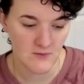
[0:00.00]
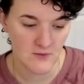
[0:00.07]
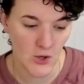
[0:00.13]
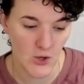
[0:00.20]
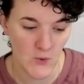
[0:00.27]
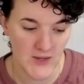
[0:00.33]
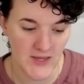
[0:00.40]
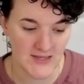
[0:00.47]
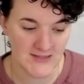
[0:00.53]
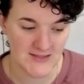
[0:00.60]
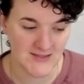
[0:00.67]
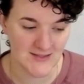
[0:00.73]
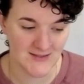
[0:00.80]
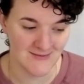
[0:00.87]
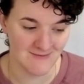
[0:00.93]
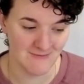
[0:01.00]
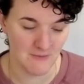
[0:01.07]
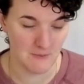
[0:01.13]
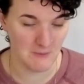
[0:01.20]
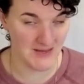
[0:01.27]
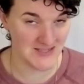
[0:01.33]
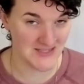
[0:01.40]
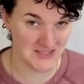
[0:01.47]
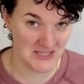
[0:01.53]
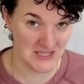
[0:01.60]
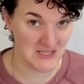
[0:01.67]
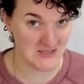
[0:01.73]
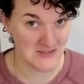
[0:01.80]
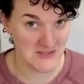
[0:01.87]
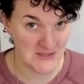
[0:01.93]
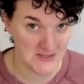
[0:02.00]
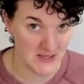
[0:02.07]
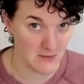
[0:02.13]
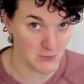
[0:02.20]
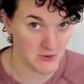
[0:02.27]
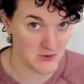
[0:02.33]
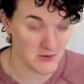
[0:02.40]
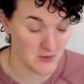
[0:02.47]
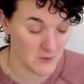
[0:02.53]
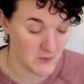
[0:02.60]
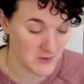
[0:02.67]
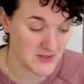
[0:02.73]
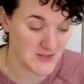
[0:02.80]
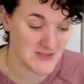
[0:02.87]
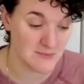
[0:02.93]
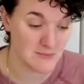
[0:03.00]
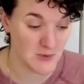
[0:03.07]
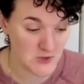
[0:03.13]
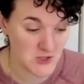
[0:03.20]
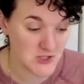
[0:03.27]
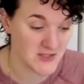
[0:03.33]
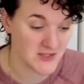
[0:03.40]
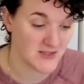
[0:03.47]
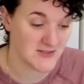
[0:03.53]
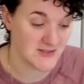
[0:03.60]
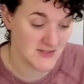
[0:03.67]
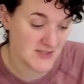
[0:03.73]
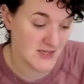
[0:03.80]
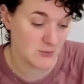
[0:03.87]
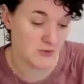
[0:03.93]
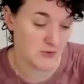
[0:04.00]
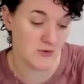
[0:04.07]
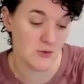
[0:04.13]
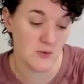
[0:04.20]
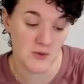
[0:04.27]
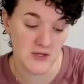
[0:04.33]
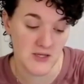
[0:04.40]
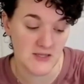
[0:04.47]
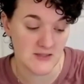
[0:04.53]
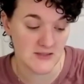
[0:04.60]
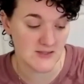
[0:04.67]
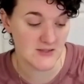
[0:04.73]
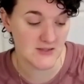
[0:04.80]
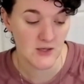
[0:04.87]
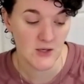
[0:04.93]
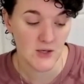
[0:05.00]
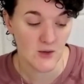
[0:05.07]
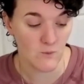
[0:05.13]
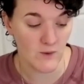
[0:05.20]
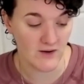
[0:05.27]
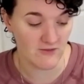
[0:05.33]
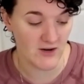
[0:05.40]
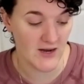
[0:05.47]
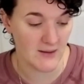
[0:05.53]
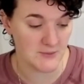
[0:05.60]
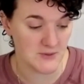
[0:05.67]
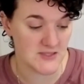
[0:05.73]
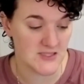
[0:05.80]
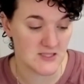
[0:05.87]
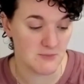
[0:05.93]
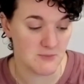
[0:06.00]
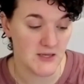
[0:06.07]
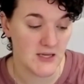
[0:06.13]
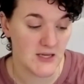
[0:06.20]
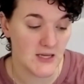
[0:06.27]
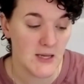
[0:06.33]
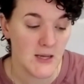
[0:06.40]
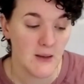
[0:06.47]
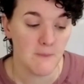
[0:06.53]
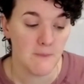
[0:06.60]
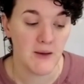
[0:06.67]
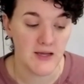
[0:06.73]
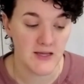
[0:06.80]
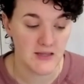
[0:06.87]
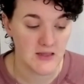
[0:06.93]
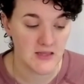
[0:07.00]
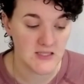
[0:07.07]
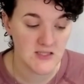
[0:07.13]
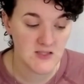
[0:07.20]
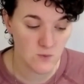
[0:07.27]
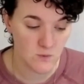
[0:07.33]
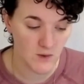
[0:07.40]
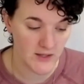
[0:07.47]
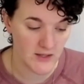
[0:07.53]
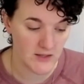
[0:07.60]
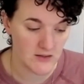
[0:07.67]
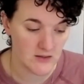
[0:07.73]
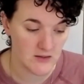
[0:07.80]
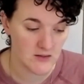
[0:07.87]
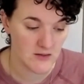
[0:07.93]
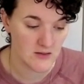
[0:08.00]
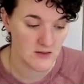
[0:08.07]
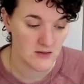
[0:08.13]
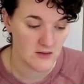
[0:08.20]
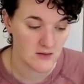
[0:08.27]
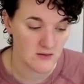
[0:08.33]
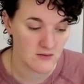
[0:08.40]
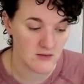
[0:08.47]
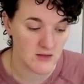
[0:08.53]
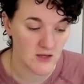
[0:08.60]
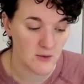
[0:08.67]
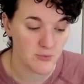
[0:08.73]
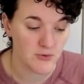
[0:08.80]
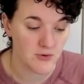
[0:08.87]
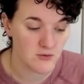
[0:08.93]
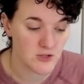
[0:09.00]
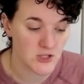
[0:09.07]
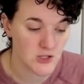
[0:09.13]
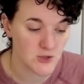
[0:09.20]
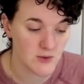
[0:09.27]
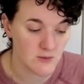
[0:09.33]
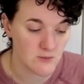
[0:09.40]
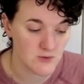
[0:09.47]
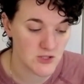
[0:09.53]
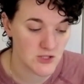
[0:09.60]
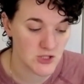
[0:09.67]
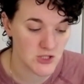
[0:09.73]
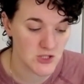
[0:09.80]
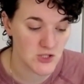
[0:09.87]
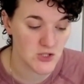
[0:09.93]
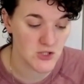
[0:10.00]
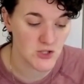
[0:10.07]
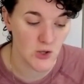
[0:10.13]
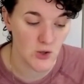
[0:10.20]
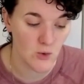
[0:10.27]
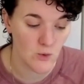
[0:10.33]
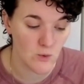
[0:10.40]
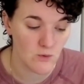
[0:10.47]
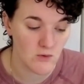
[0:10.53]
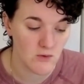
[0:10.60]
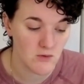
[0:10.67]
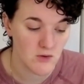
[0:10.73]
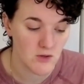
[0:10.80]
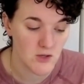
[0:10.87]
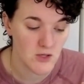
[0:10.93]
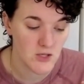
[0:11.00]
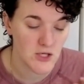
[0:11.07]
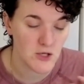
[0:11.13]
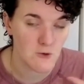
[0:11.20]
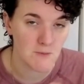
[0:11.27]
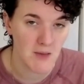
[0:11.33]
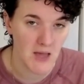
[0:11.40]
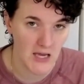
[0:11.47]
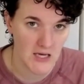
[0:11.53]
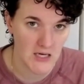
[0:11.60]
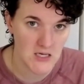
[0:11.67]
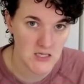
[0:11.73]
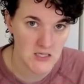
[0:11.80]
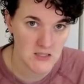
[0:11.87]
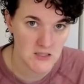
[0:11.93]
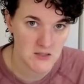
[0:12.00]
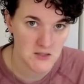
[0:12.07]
oh, he's mentally unstable, or he's emotionally unstable, or he's whatever it happens to be. But in this one, the approach to it was just so humane